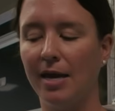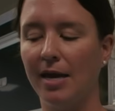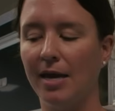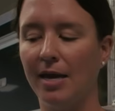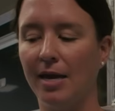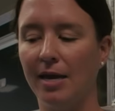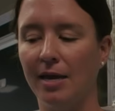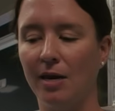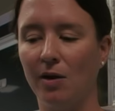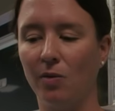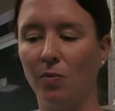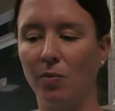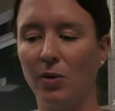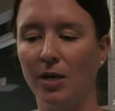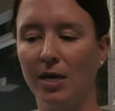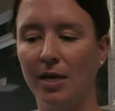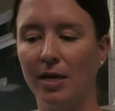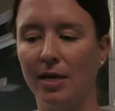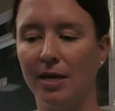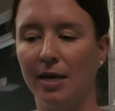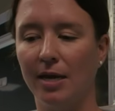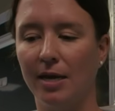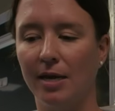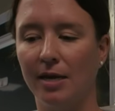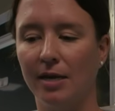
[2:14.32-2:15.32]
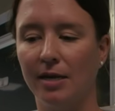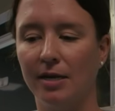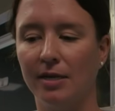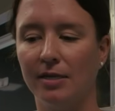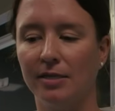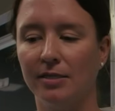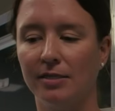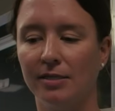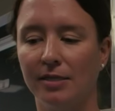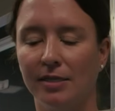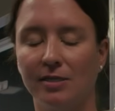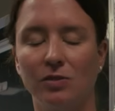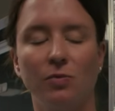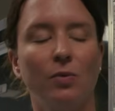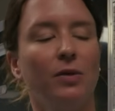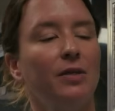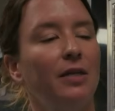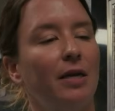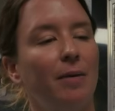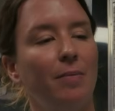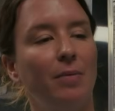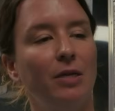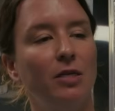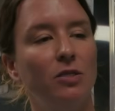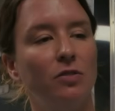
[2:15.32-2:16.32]
and we can assess what
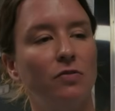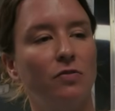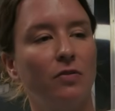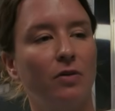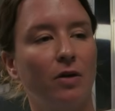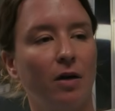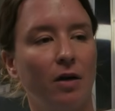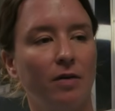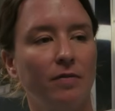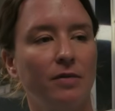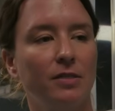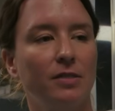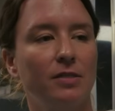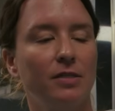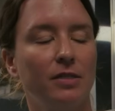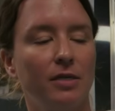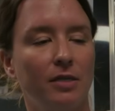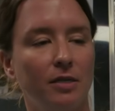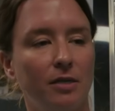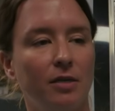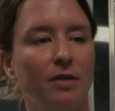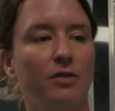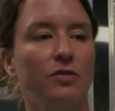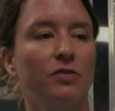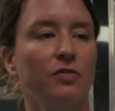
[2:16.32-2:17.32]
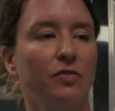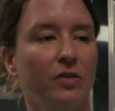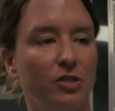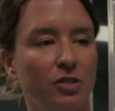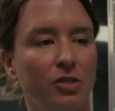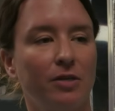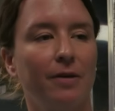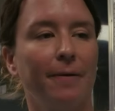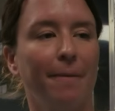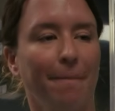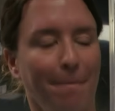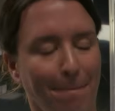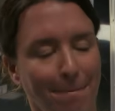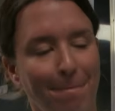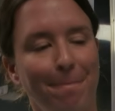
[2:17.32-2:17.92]
that means for harvest and conservation.